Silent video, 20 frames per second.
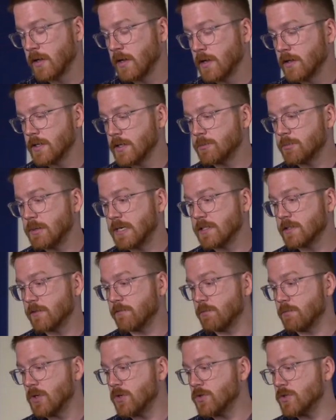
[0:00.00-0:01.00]
this piece of
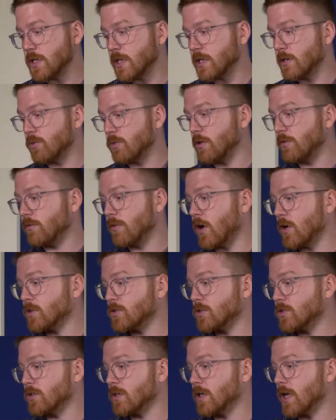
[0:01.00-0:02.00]
music, we've
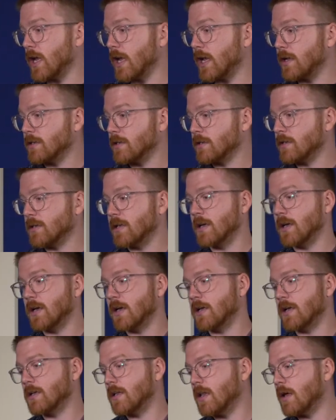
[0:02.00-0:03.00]
also got
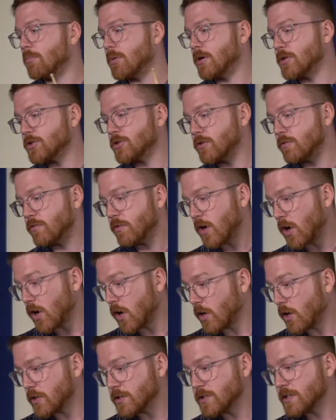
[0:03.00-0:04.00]
a bunch of
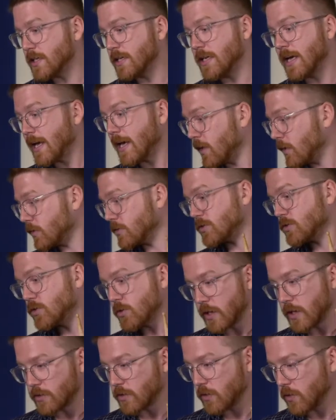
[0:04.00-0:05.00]
R's and L's
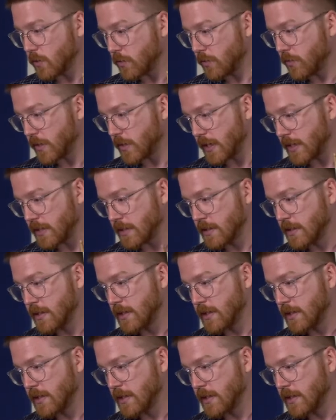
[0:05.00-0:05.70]
throughout the whole thing.